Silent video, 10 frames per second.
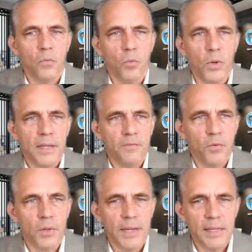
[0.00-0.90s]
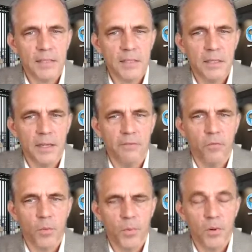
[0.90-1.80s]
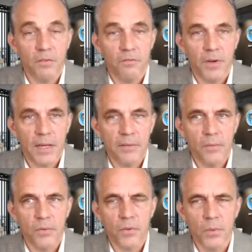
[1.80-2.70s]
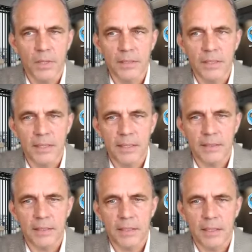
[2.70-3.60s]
We had forecasted a 4.5 earthquake to hit